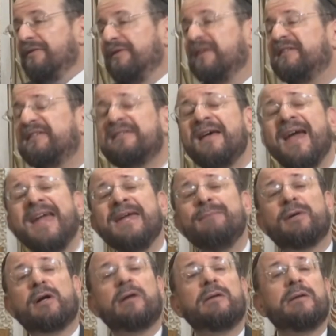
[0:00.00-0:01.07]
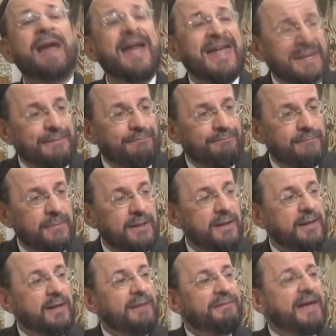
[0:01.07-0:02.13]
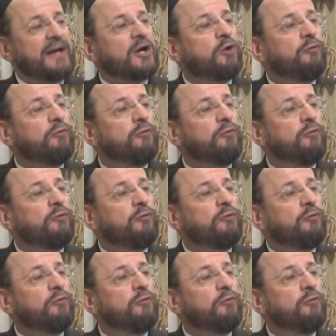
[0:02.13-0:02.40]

the same claim that